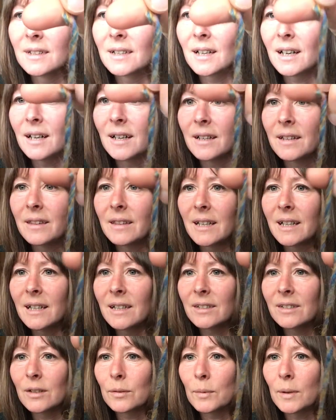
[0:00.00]
I think
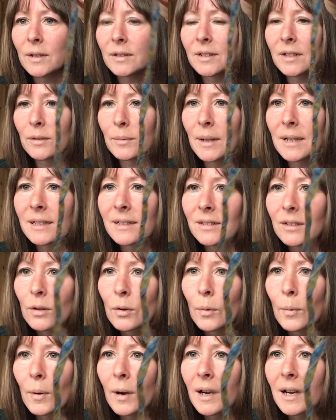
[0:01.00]
it's a worsted weight. It's
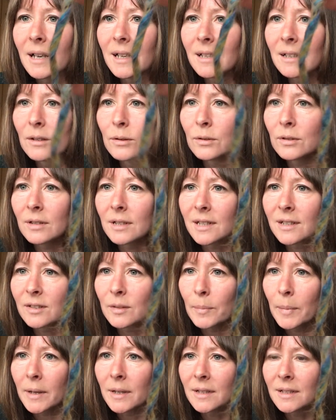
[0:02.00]
quite loosely
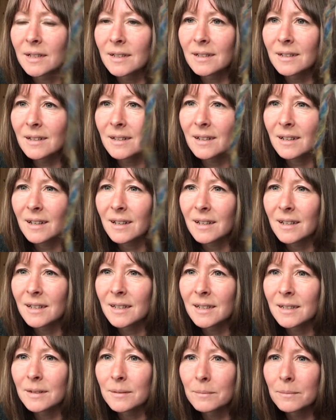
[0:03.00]
spun.
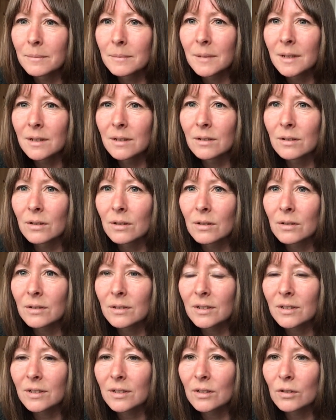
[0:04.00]
I'm
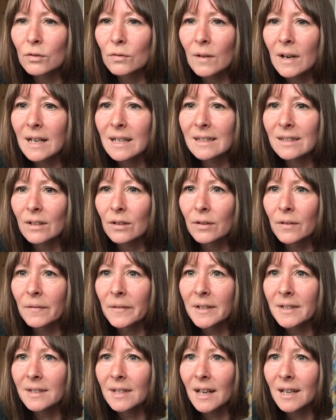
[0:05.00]
not great on
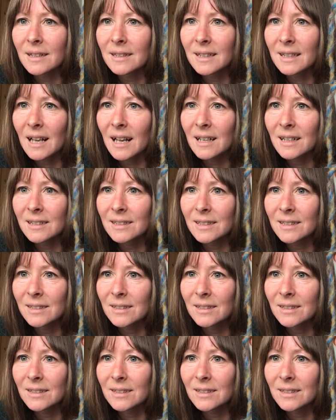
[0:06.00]
the technicalities